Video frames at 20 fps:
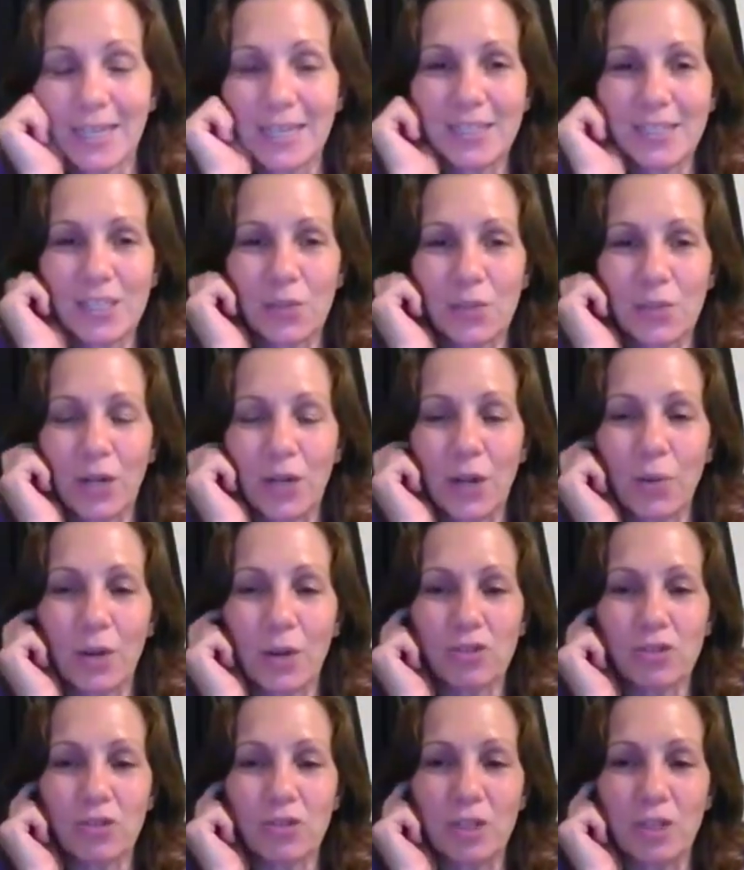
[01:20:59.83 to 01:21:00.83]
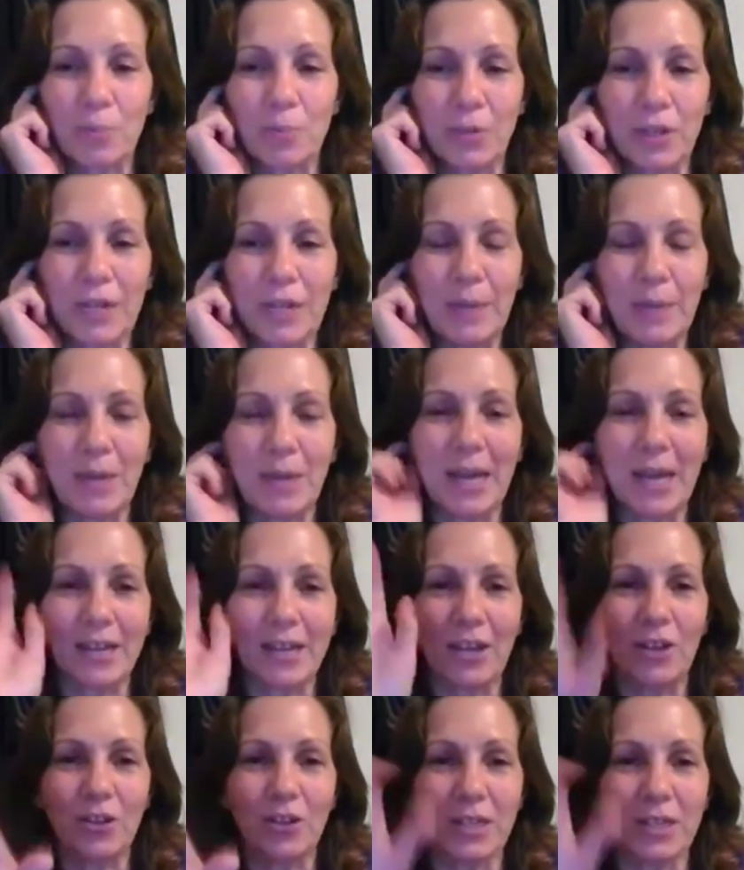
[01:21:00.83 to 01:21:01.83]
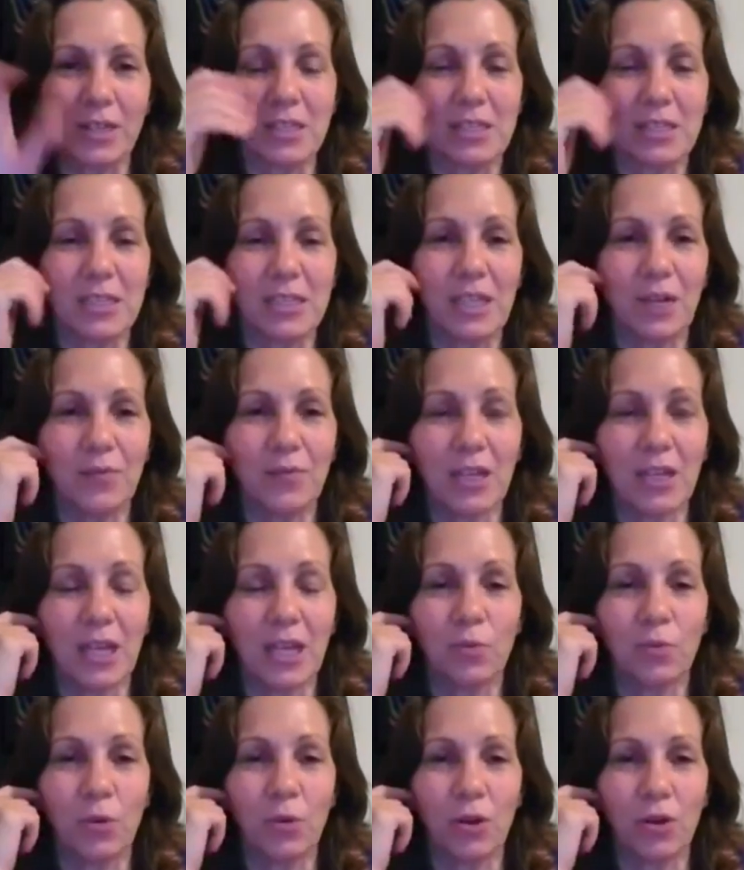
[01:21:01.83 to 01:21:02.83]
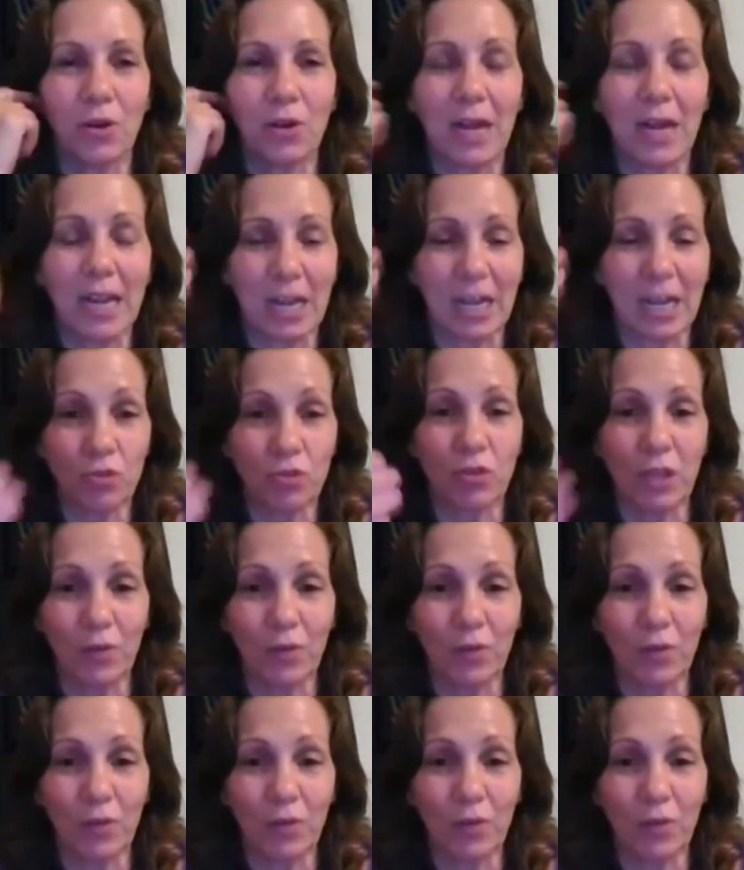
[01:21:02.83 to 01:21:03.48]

So when I watch the playback, I'll look and see if they were actually